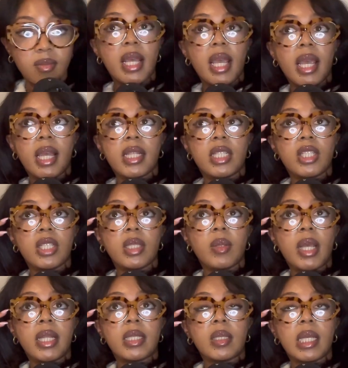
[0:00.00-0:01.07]

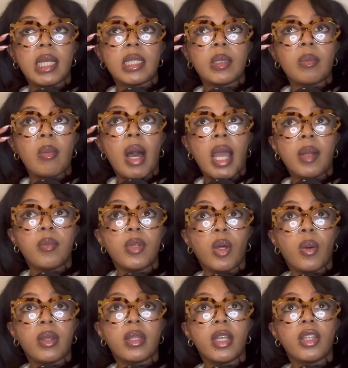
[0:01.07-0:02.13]
It's
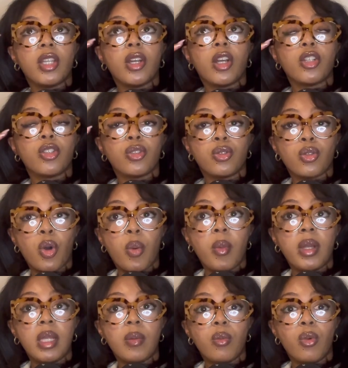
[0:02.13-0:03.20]
mind-blowing that there are so
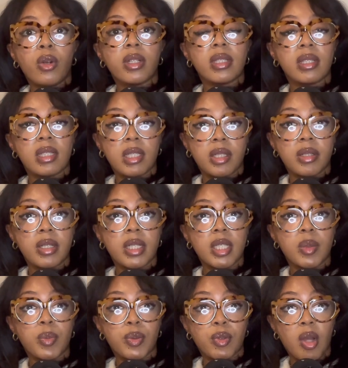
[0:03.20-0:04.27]
many more
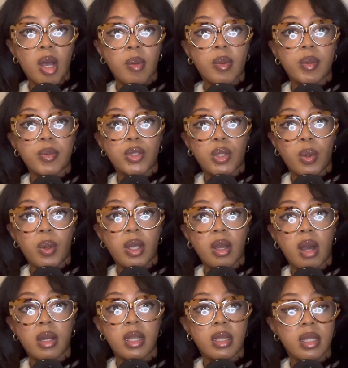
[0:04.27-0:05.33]
serious problems going
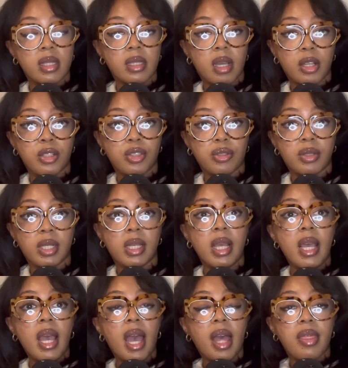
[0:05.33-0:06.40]
on in this country,
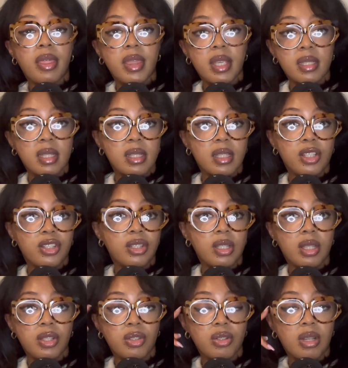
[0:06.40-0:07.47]
and this is the shit
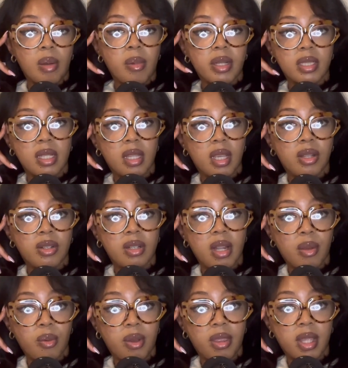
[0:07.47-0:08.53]
that you come onto the
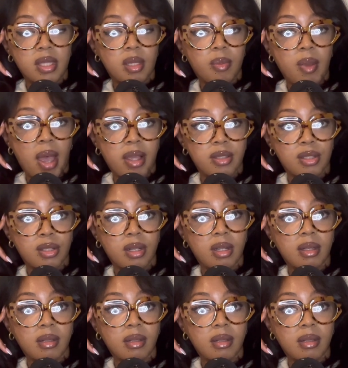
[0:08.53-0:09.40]
internet with as a pastor.